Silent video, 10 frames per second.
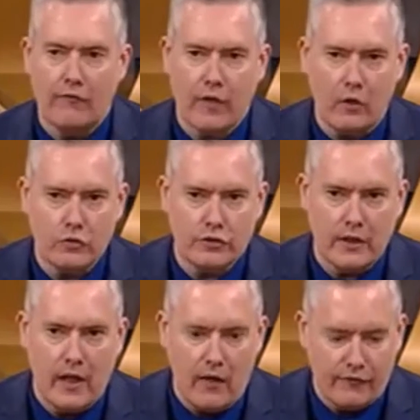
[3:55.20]
of
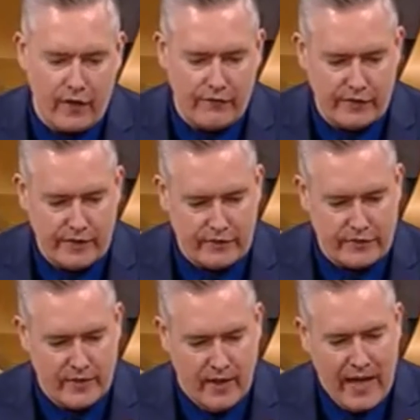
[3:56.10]
culture of
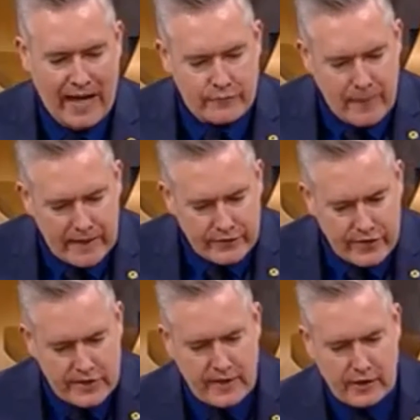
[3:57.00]
governance. As Mary
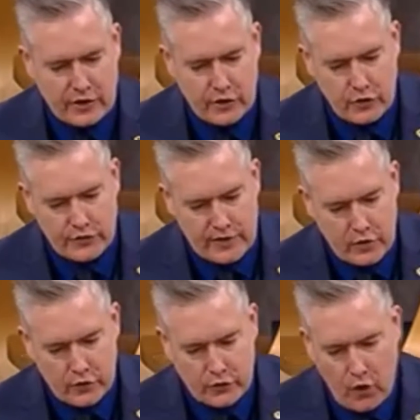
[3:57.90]
Senior,
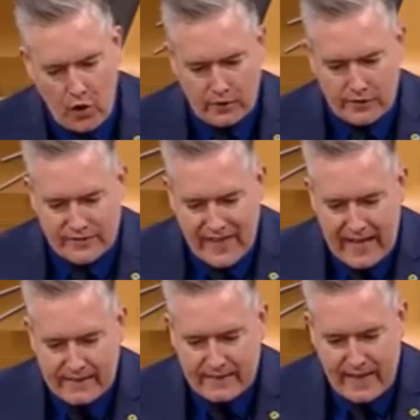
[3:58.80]
UCU Scotland,
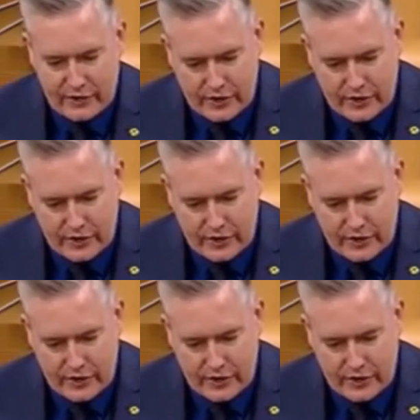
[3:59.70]
said at the